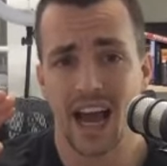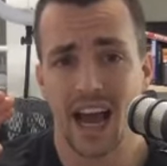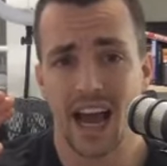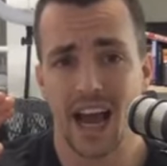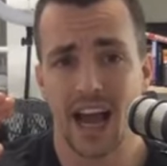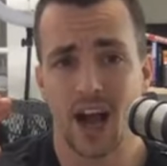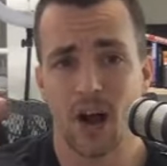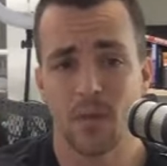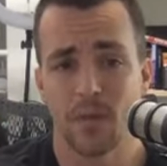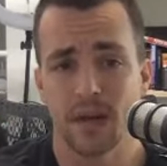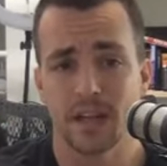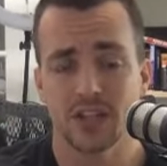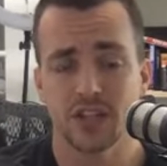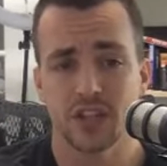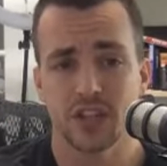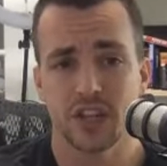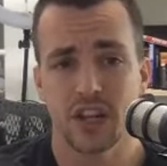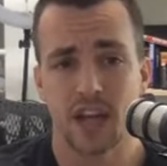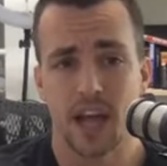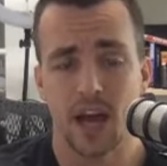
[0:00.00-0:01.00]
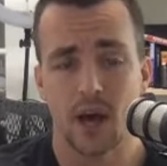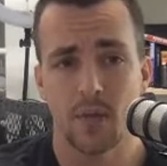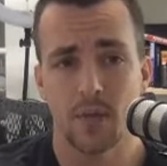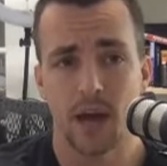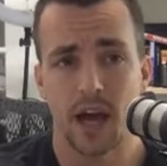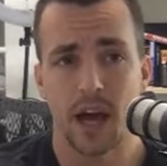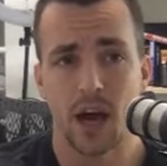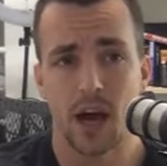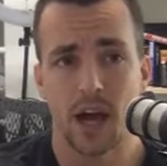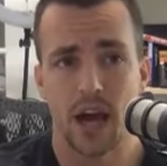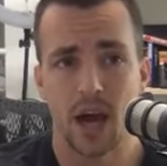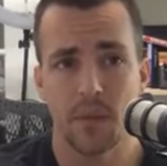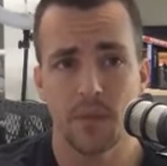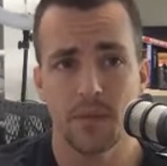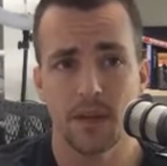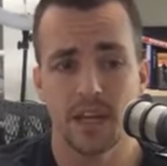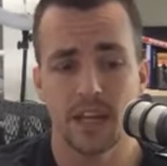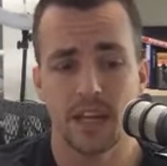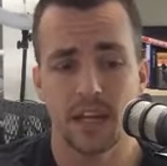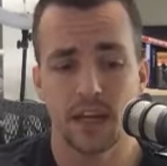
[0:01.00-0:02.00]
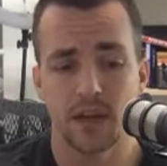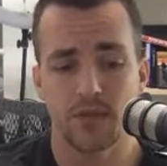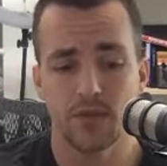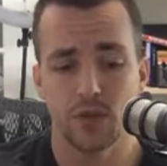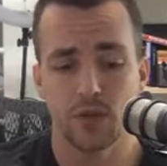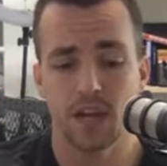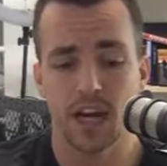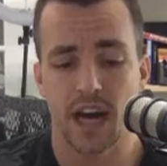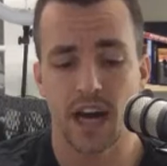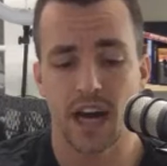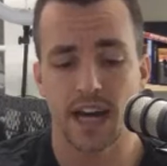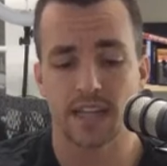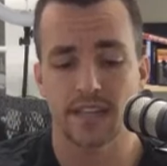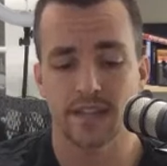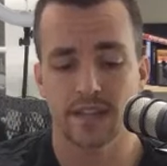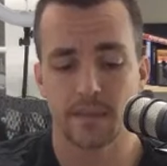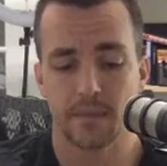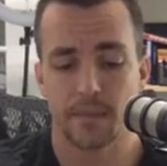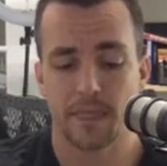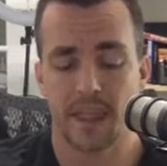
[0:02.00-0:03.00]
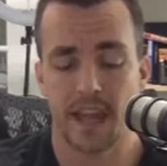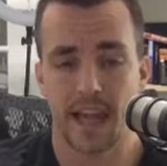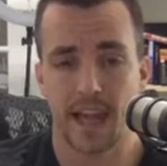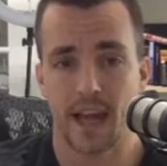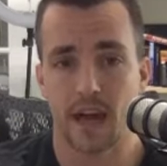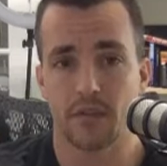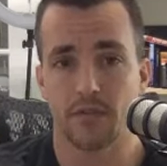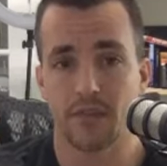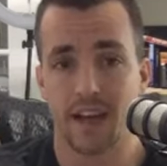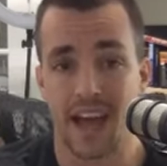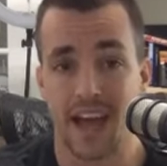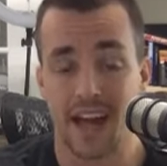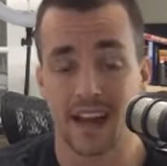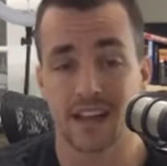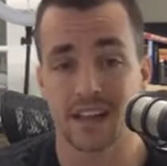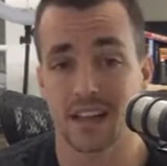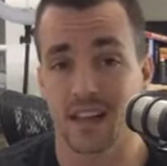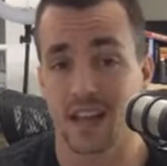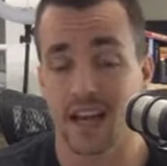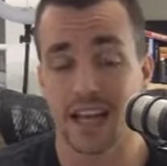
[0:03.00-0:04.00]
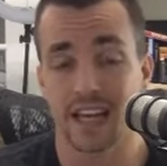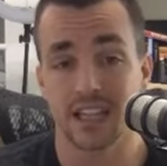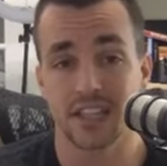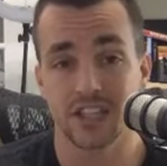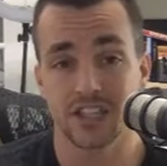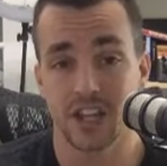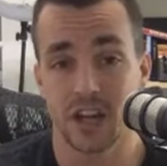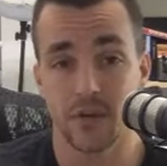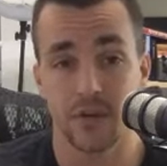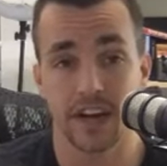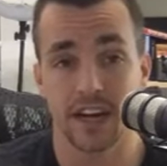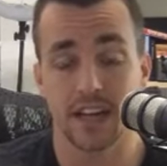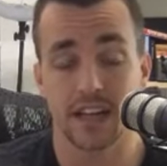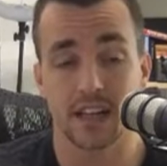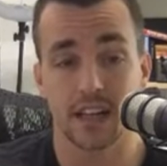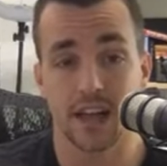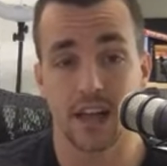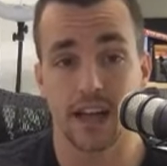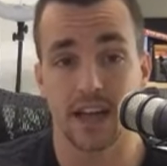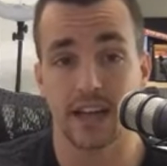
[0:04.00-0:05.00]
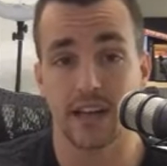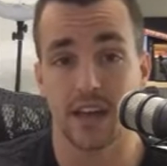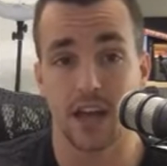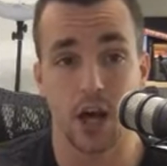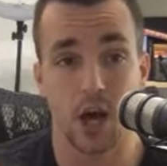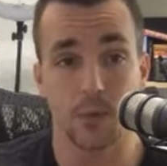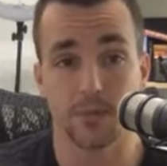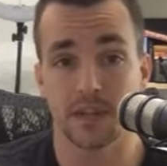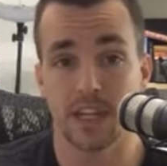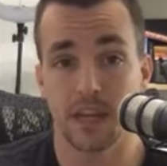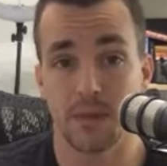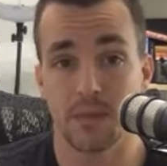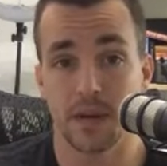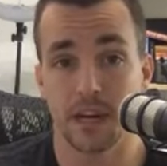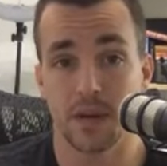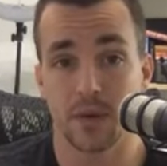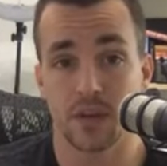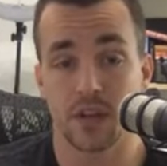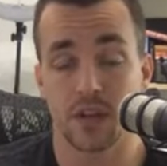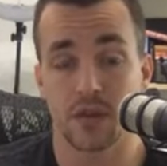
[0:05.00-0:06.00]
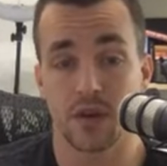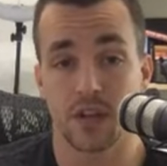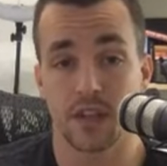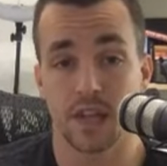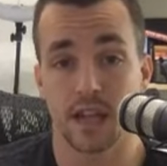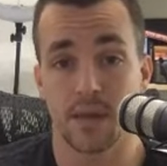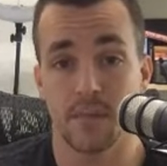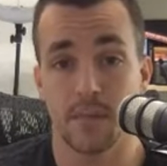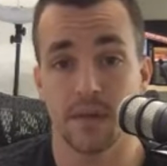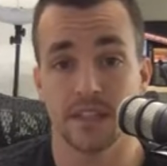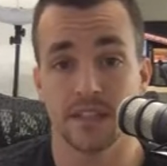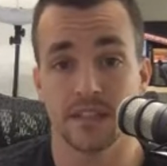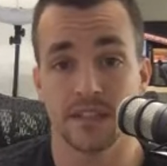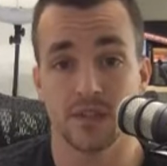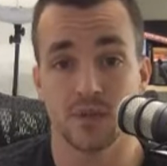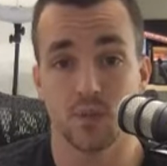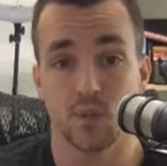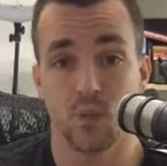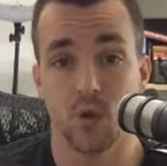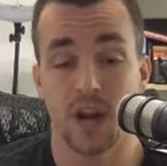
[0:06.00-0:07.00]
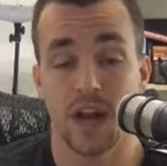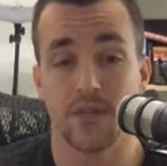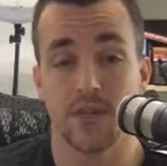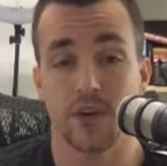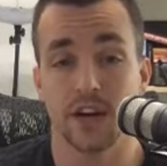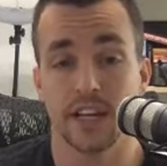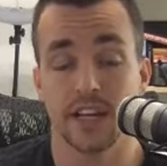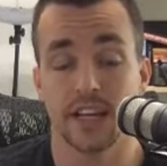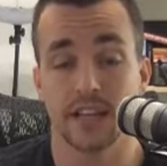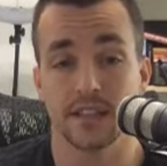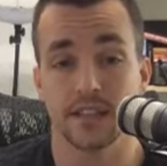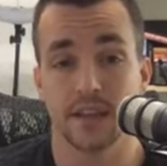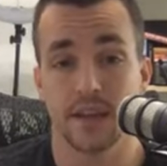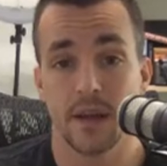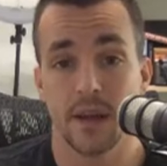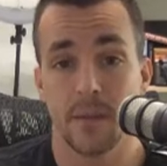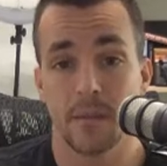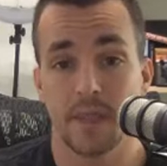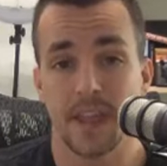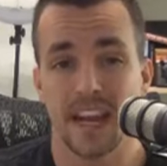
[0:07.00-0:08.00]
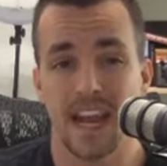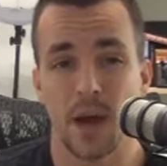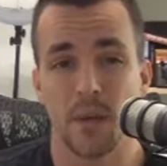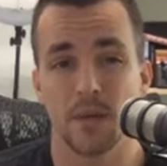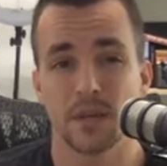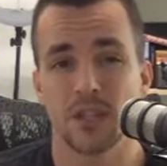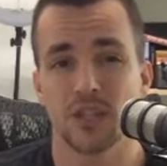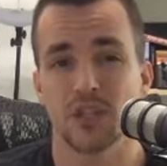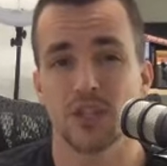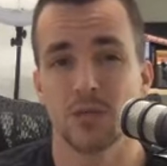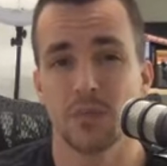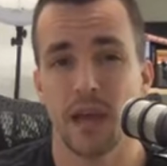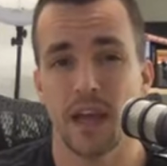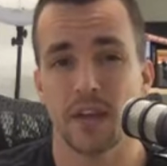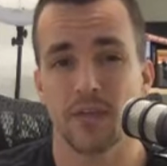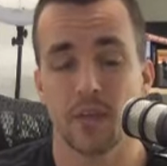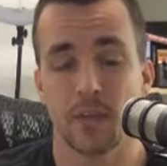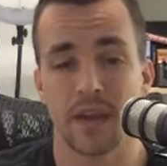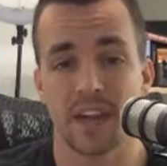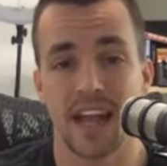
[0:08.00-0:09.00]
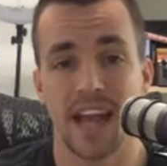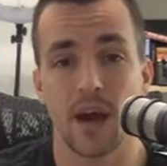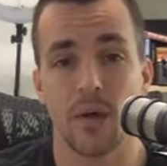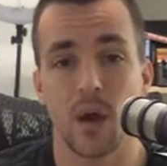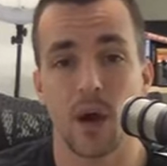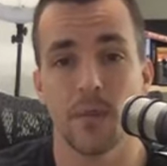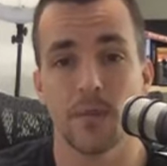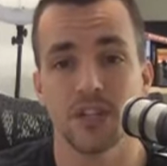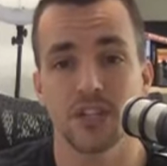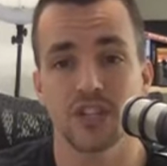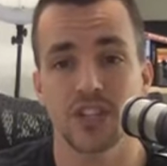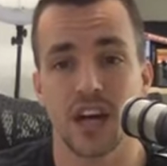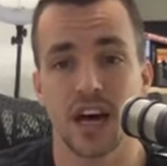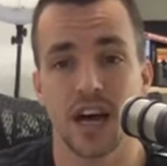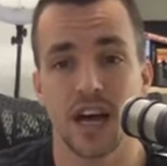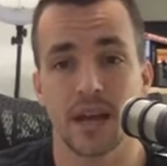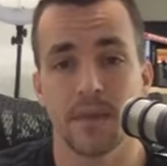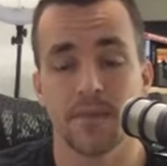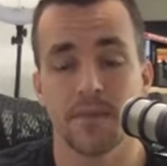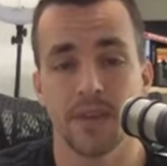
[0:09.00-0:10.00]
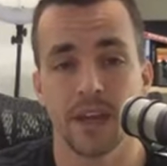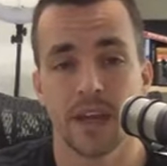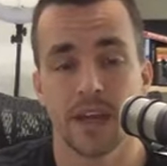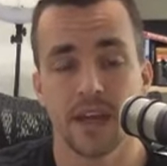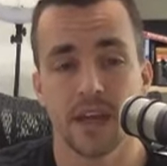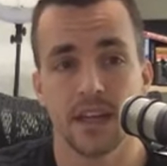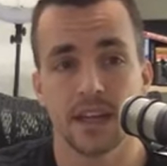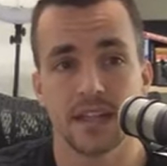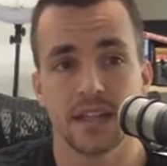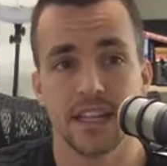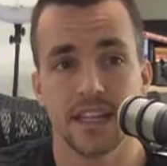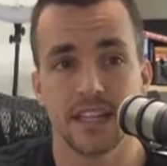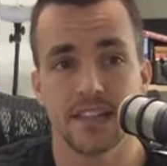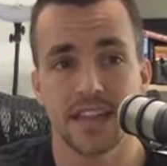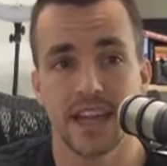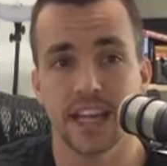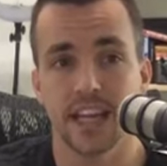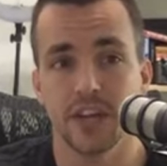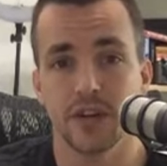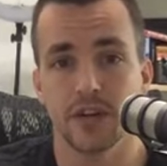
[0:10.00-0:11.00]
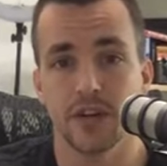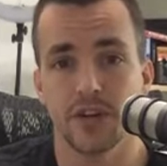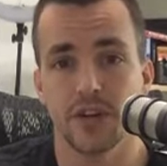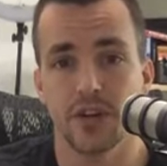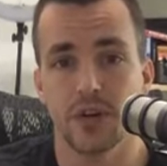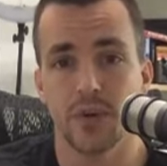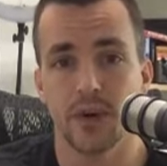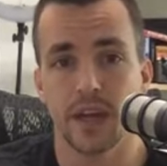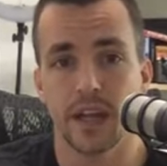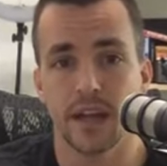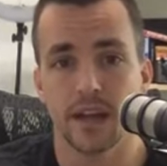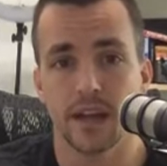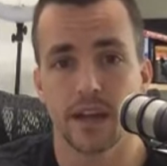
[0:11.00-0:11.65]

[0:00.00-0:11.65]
how many of you guys have had a client, generated a client, helped anybody with their online business, whatever it is, and how much did you make from it, and how much time did it take you to do it?